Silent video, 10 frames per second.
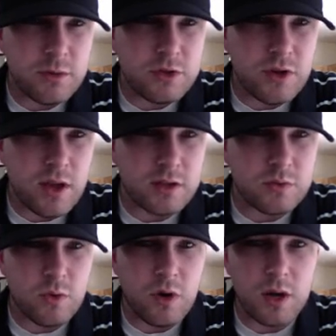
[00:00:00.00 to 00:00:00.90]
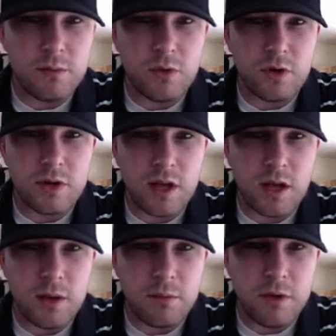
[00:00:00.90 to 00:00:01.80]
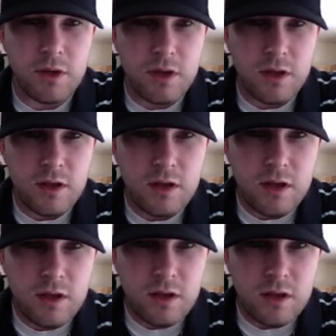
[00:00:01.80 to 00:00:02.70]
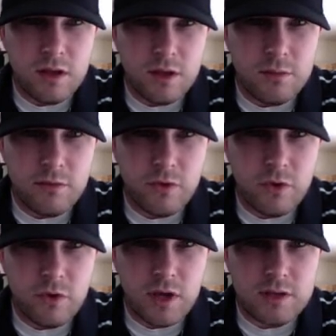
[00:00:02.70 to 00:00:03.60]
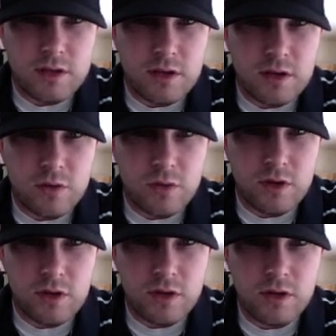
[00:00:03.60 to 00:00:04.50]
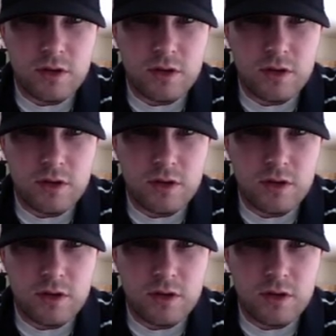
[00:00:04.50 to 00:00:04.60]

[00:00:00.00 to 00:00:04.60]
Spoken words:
me try this one more time before you guys get annoyed.